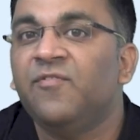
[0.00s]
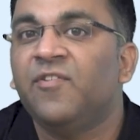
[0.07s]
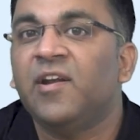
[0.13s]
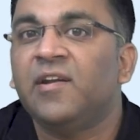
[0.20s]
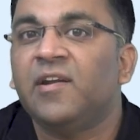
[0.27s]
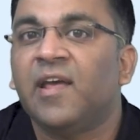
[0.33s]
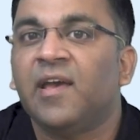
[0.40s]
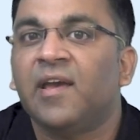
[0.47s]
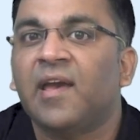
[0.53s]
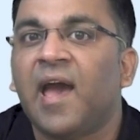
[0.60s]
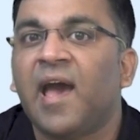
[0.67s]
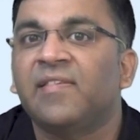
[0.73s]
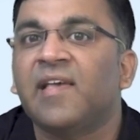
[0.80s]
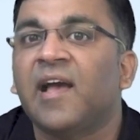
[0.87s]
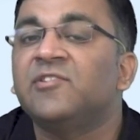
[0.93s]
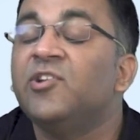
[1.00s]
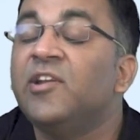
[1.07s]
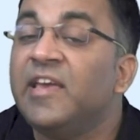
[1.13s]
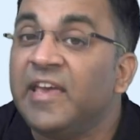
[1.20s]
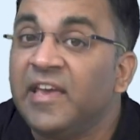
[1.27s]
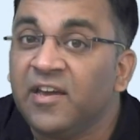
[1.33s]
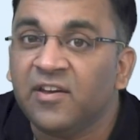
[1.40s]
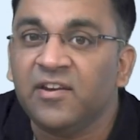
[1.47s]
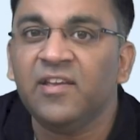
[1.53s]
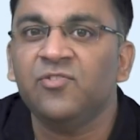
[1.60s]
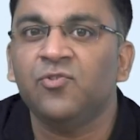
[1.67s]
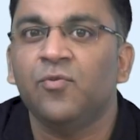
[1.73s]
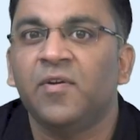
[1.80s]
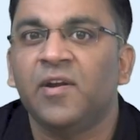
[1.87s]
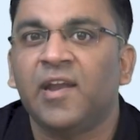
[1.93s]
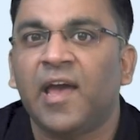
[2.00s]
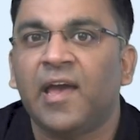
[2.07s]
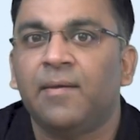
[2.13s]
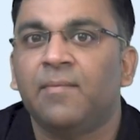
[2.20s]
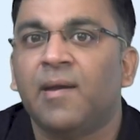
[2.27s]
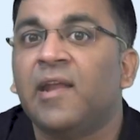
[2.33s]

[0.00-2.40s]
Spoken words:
Fintech has actually increased over time